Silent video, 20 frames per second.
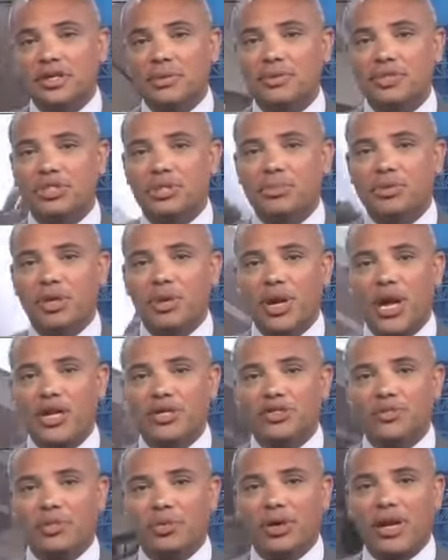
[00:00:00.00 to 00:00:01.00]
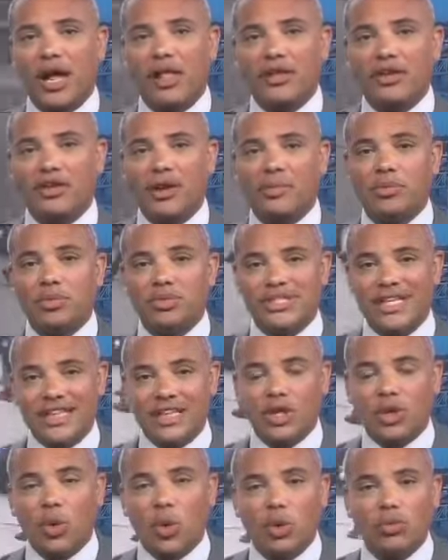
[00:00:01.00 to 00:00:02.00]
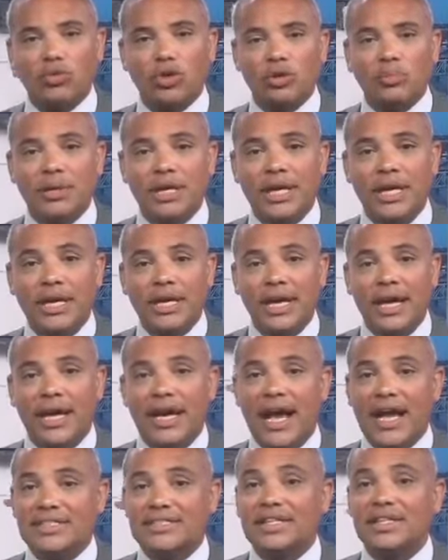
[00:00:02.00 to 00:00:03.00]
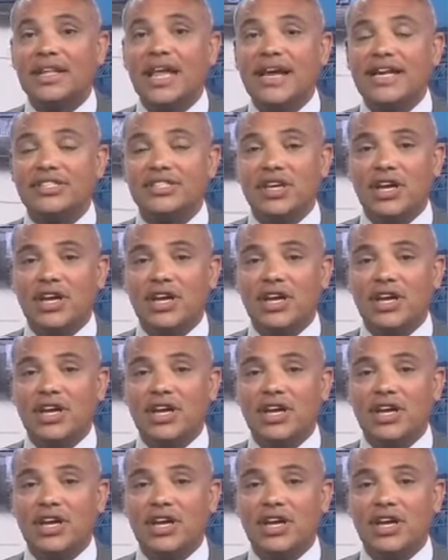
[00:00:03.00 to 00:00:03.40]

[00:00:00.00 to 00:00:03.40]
WCPO 90 reporter Ali Kramer was in the courtroom and has the latest